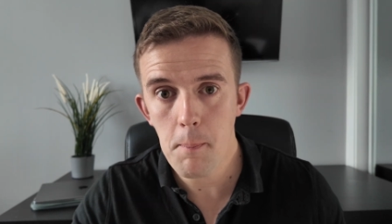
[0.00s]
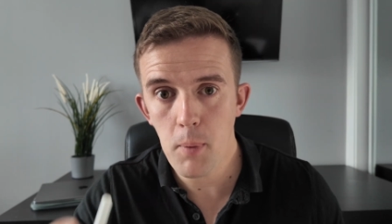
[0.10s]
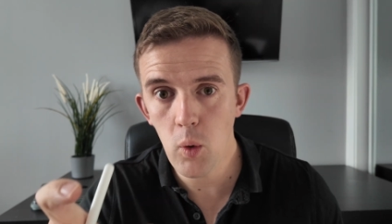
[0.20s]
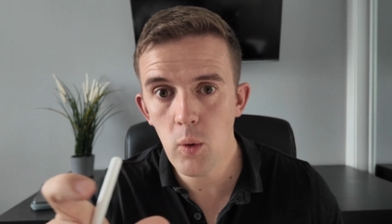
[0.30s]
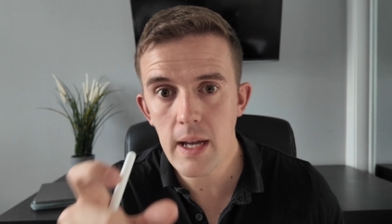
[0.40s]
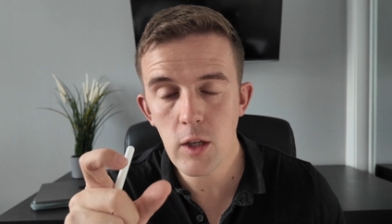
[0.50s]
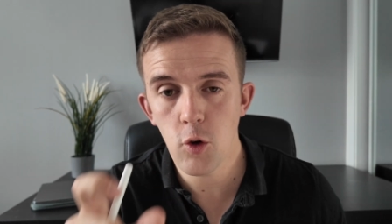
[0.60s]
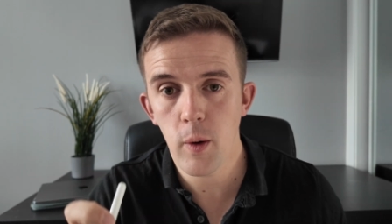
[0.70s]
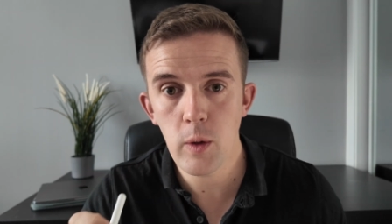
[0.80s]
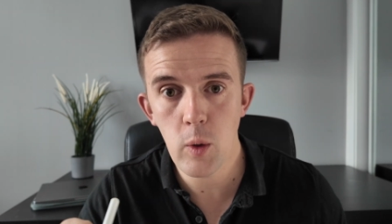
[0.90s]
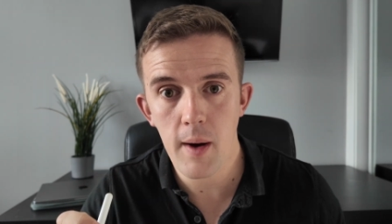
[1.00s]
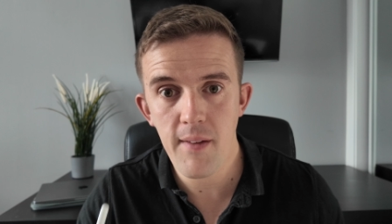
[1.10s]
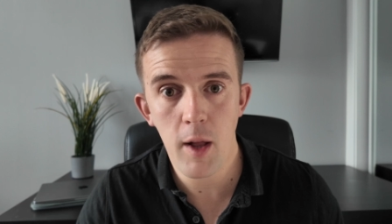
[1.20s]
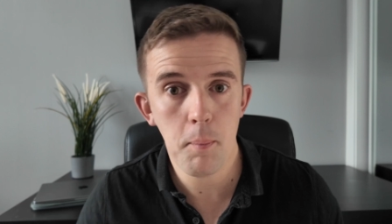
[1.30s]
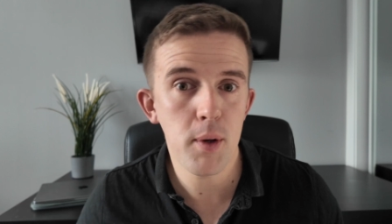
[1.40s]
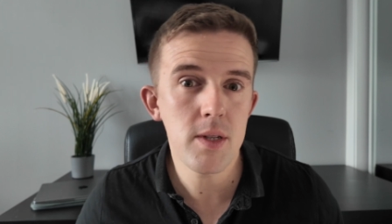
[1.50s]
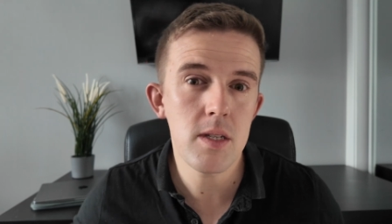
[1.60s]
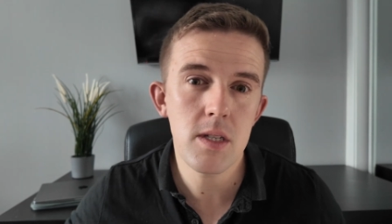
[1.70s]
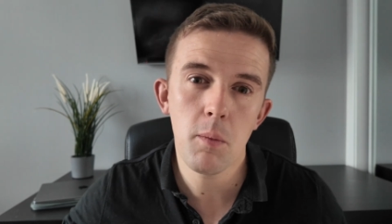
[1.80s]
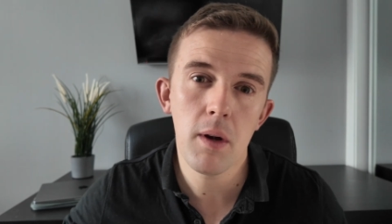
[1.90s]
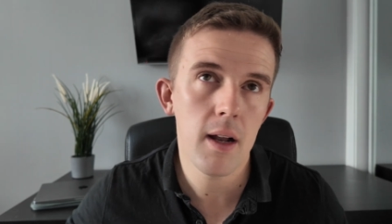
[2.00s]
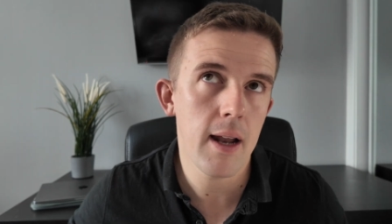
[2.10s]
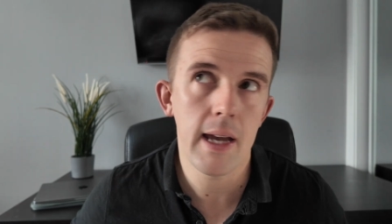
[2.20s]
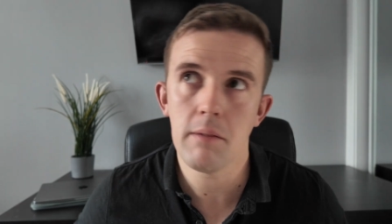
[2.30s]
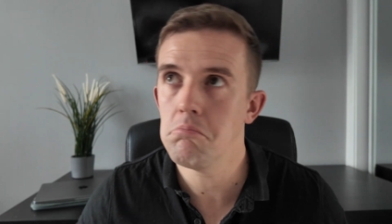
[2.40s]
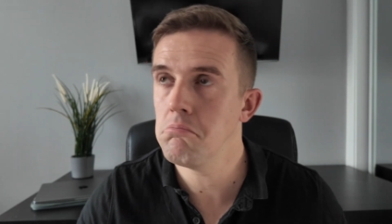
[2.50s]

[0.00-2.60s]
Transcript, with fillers: pull that URL, put it somewhere like